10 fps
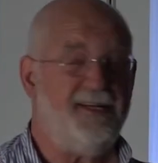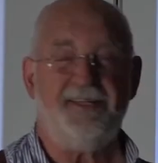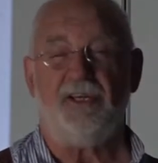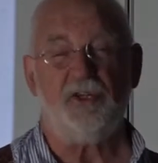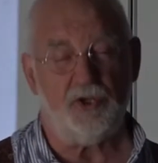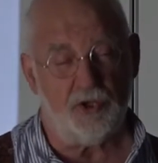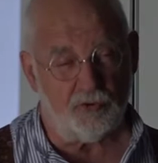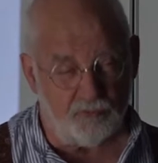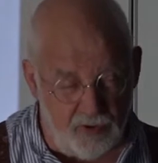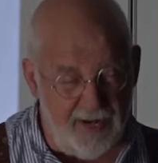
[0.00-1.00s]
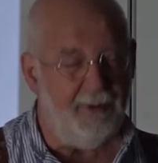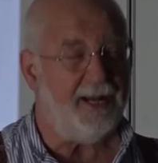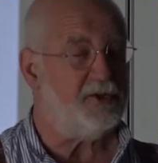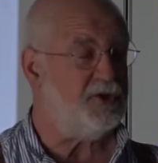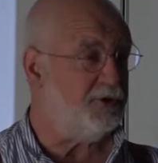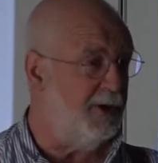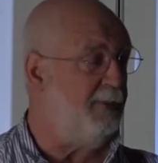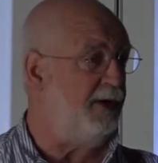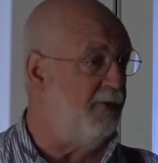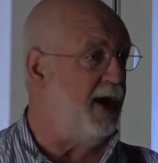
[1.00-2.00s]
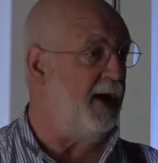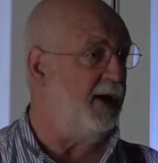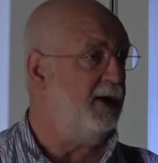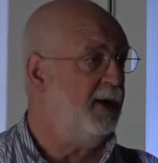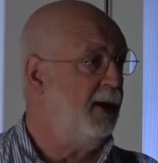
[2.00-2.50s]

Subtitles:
It's extremely, extremely rare,